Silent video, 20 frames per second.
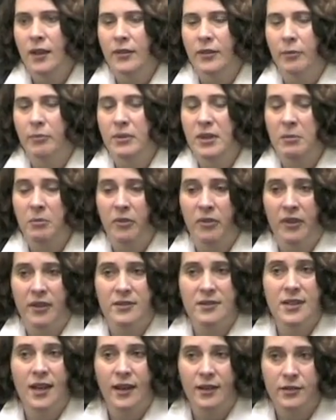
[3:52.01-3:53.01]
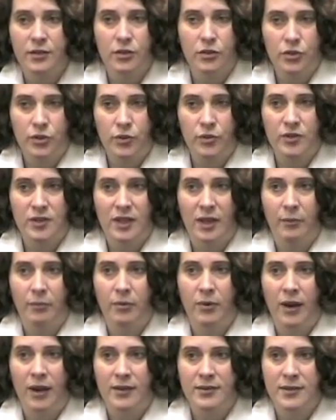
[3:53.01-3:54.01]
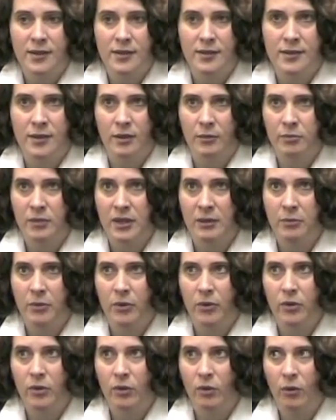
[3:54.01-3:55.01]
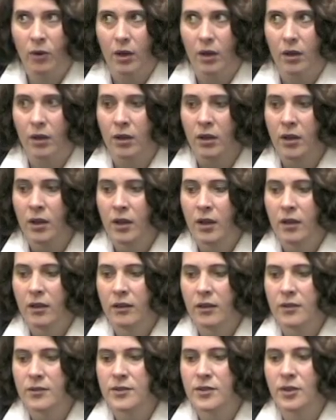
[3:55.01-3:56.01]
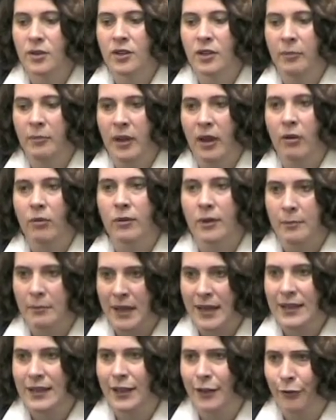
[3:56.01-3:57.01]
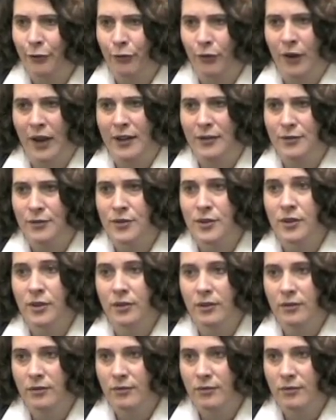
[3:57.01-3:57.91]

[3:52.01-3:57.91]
The people that tend to choose that process are people who are concerned about remaining friends